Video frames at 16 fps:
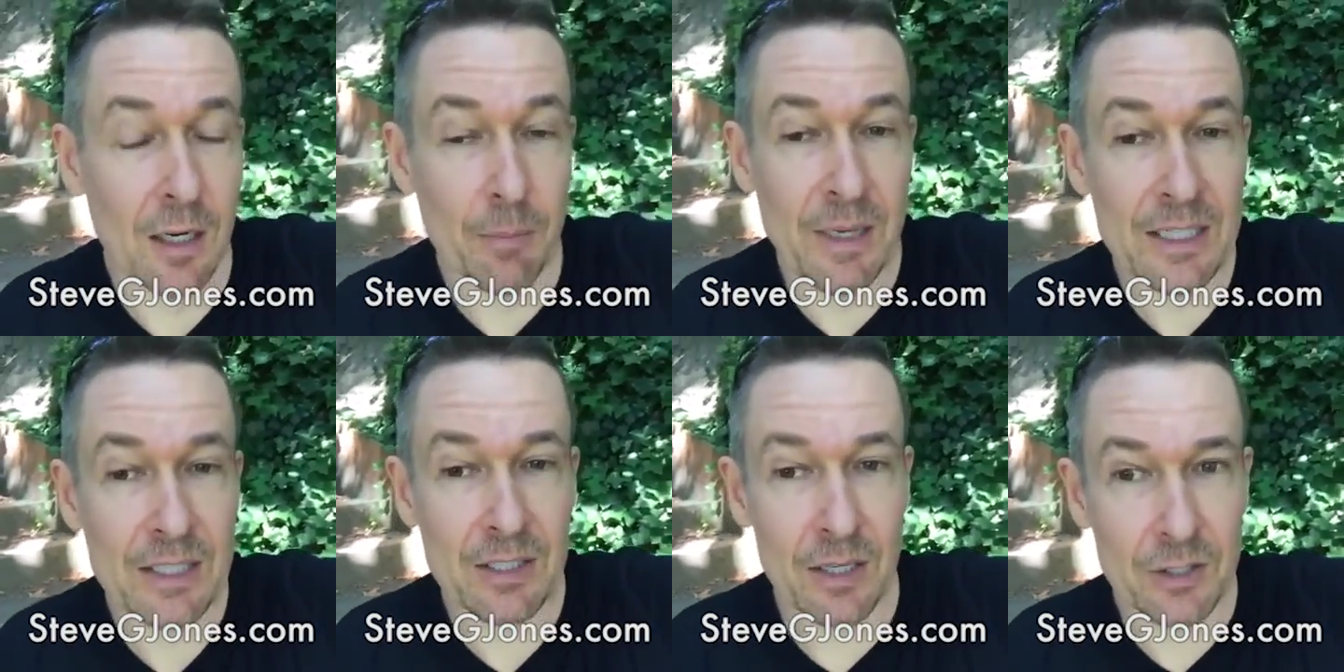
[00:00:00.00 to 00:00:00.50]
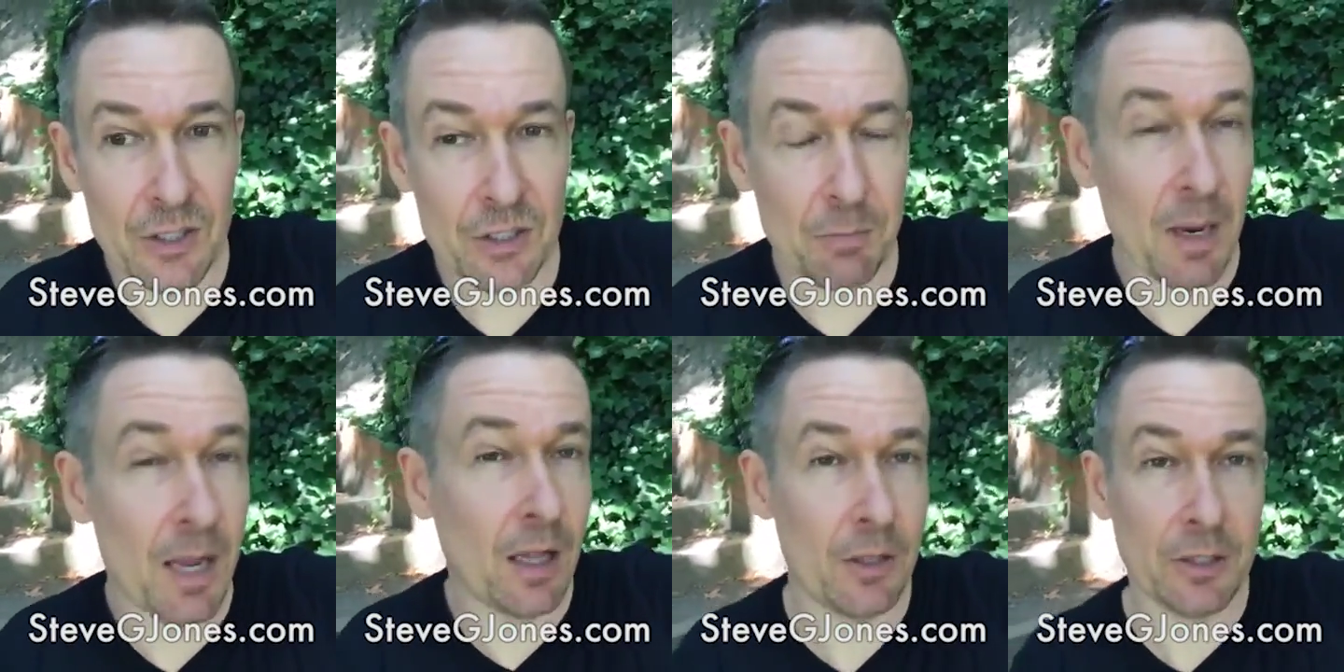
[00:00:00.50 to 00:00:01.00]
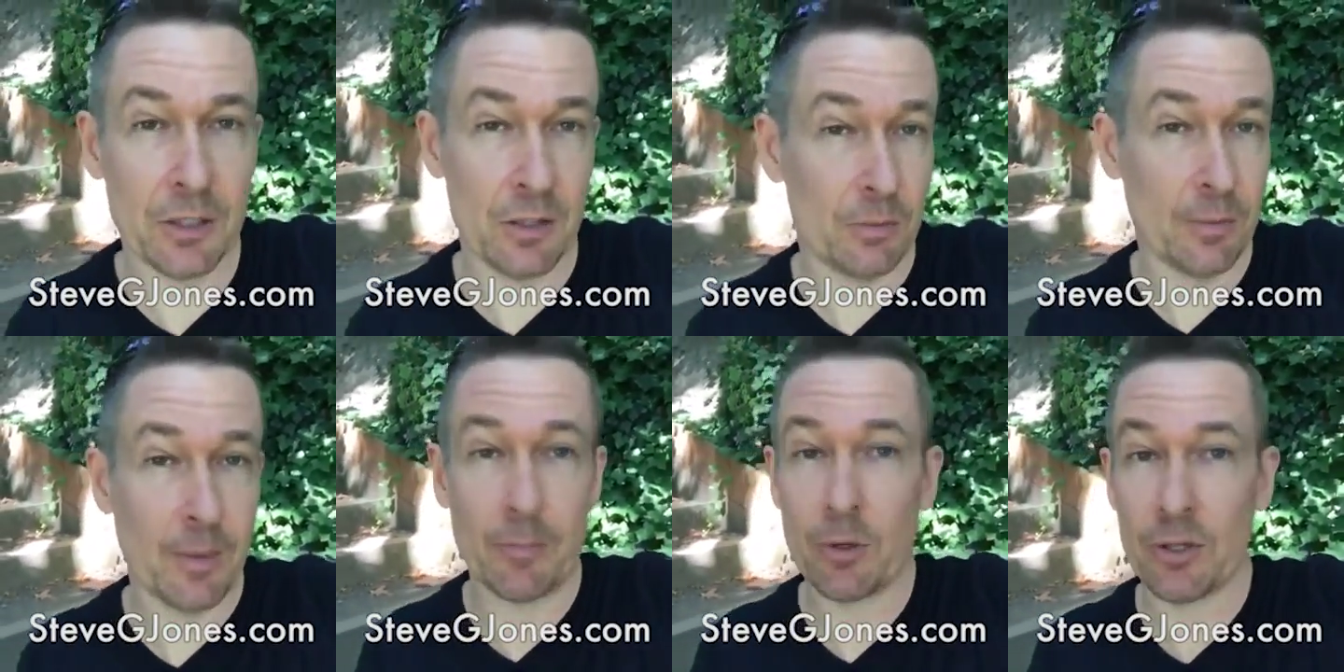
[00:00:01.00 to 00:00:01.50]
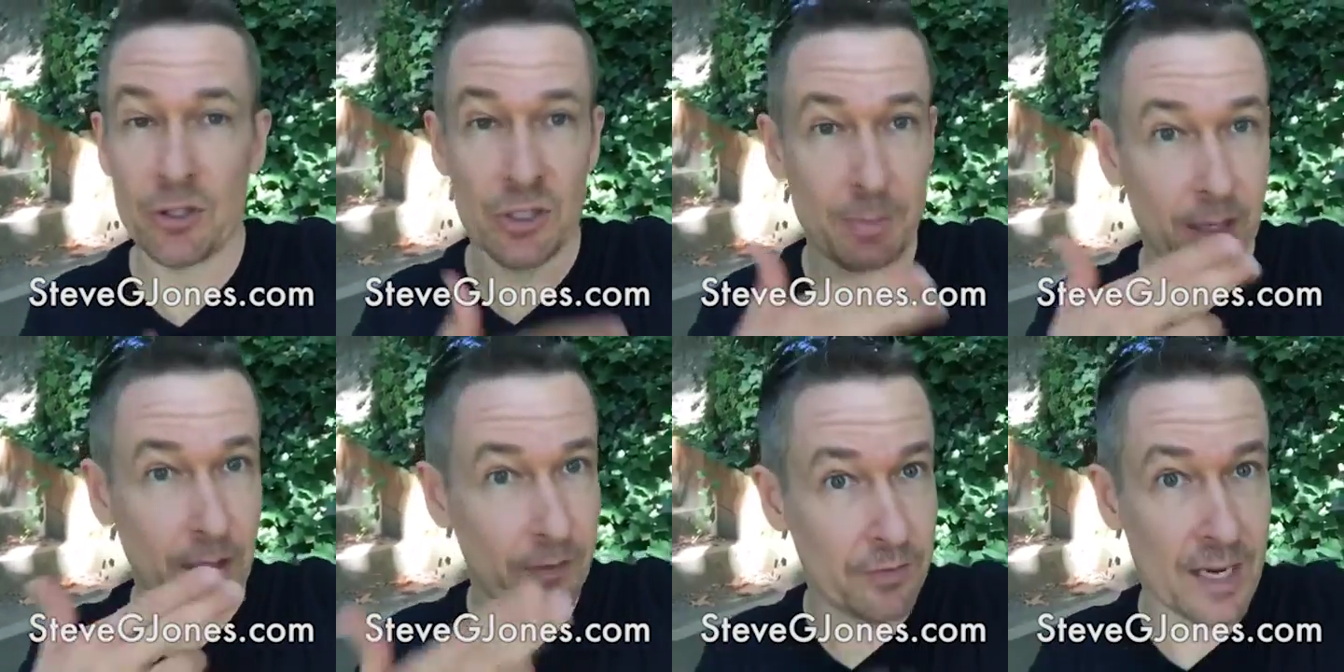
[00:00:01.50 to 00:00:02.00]
based on smell. You can remember the
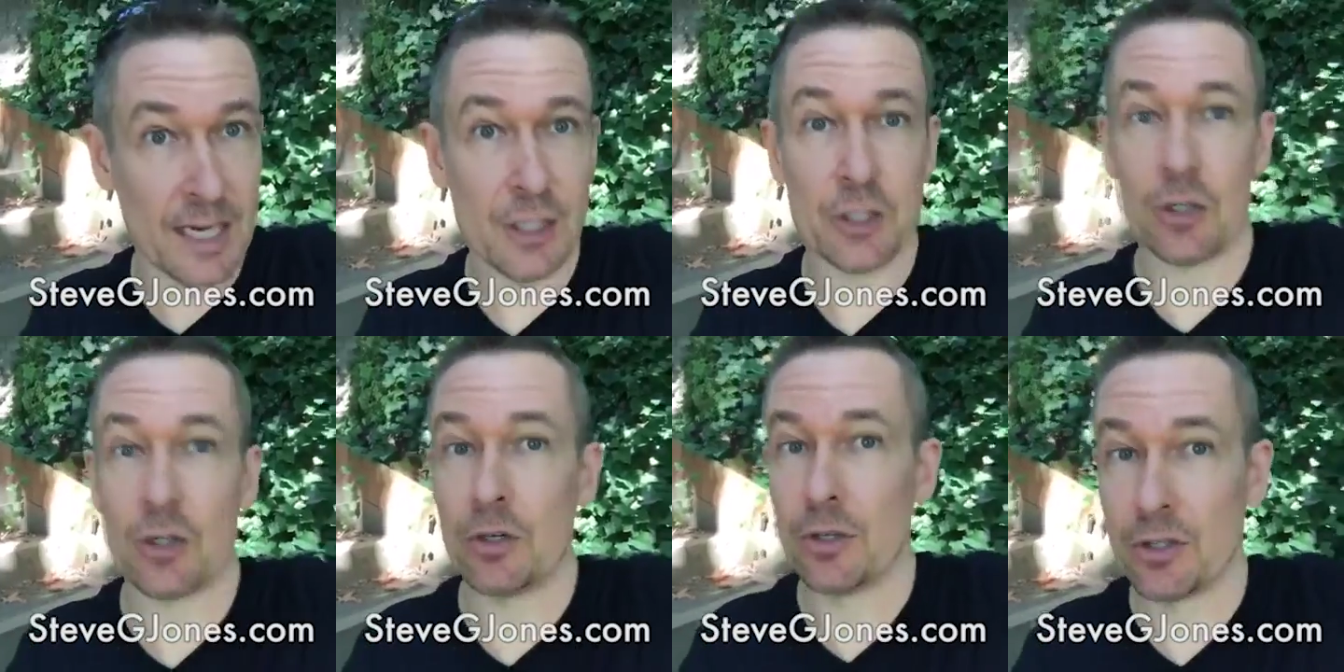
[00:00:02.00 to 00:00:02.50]
smell of nature,